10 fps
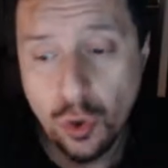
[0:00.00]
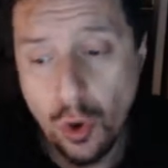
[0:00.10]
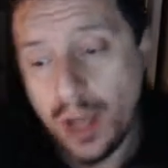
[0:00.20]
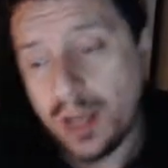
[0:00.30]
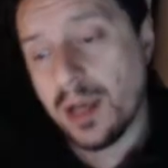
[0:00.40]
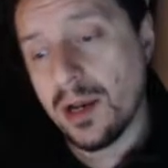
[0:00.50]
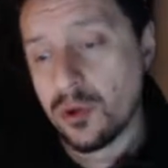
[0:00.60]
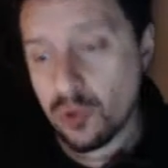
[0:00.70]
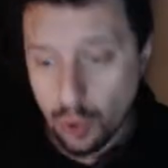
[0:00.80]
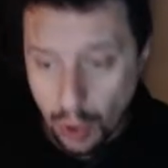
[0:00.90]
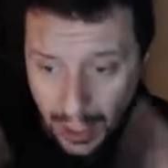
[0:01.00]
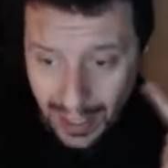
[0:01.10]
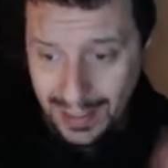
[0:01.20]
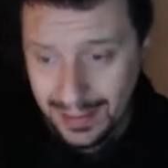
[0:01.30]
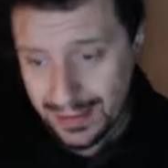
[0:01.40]
I can
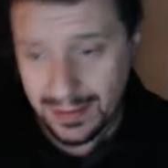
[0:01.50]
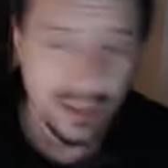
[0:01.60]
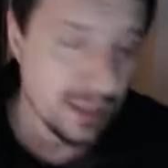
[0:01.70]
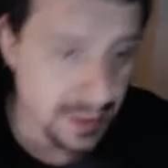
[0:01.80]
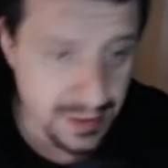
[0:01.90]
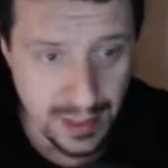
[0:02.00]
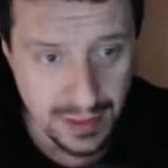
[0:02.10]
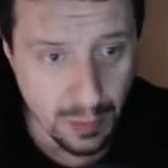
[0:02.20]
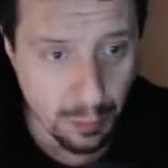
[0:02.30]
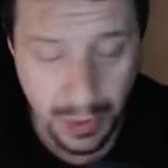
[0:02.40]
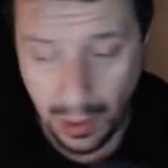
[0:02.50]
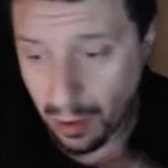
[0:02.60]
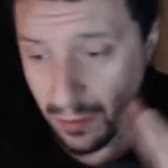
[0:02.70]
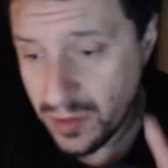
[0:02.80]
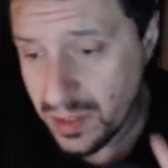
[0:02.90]
rise the sex appeal
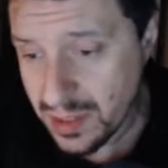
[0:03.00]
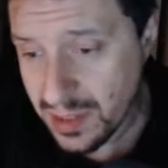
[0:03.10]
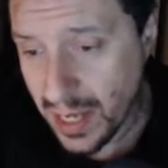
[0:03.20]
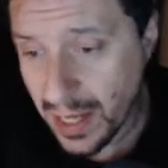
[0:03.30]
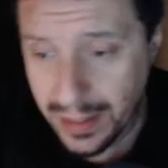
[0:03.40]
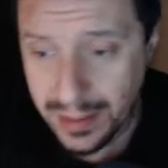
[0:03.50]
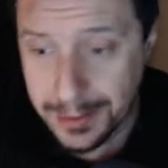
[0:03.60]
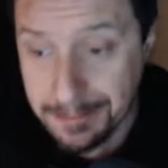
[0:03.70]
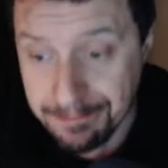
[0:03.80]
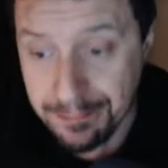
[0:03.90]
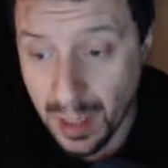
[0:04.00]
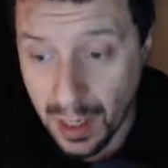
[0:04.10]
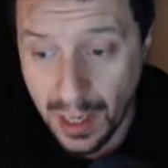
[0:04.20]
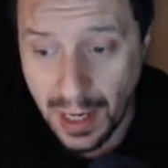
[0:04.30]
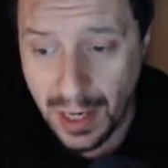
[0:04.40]
of this tank
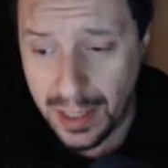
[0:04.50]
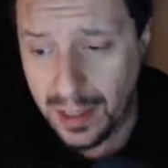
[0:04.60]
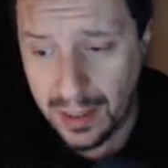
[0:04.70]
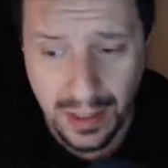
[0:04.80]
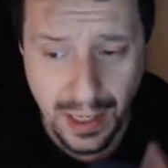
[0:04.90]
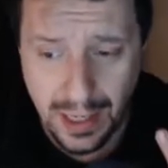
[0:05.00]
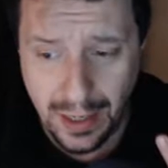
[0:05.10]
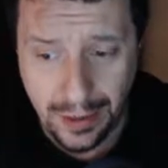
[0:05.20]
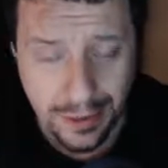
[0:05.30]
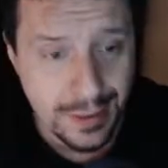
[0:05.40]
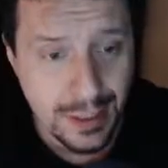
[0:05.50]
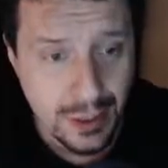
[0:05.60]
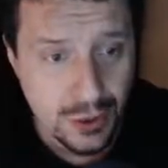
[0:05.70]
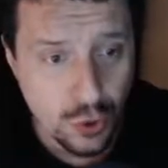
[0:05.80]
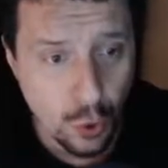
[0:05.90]
higher and higher.
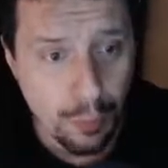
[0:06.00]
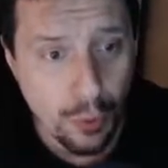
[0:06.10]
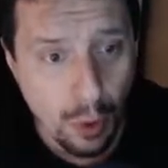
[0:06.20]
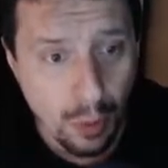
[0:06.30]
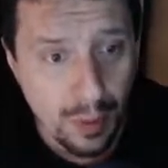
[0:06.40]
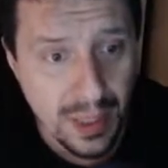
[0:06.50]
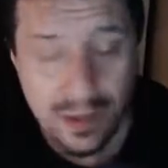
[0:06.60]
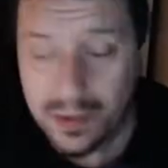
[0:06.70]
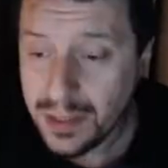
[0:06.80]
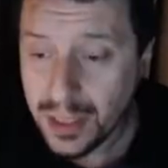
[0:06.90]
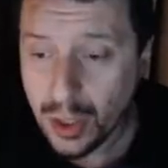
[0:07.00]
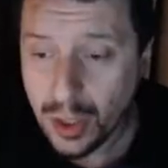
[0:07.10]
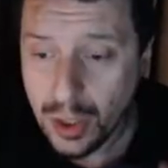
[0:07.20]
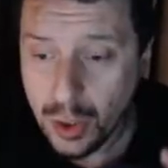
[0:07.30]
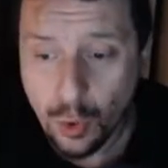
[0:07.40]
So probably the
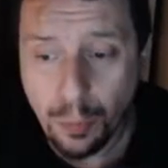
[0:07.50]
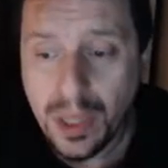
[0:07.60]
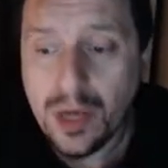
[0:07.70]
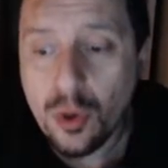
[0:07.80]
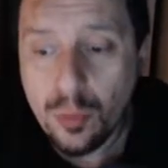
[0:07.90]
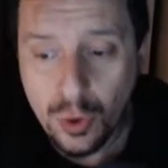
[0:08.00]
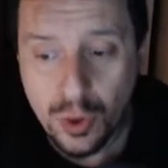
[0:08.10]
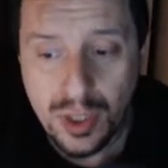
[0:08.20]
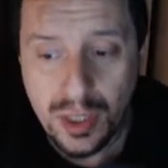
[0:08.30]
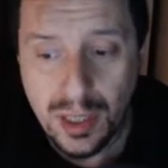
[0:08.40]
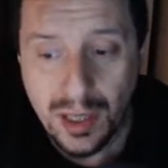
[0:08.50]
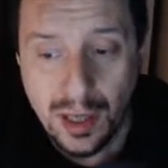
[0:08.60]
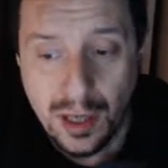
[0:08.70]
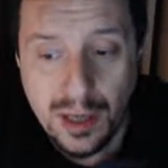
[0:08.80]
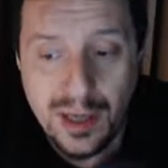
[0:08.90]
European community
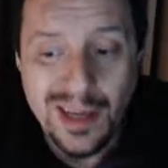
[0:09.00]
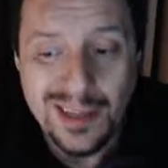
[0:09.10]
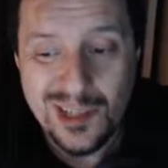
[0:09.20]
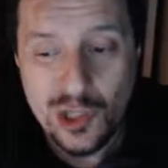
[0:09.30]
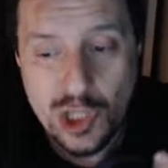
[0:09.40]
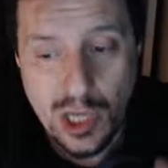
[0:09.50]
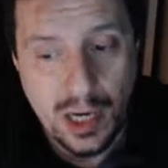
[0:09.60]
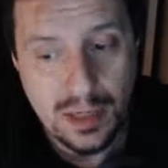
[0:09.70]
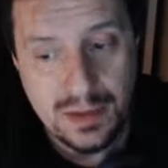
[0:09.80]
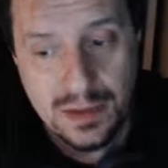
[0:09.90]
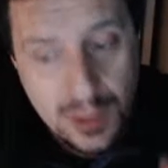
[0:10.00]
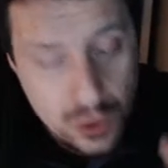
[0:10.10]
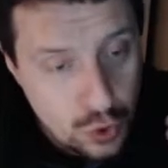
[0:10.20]
can start to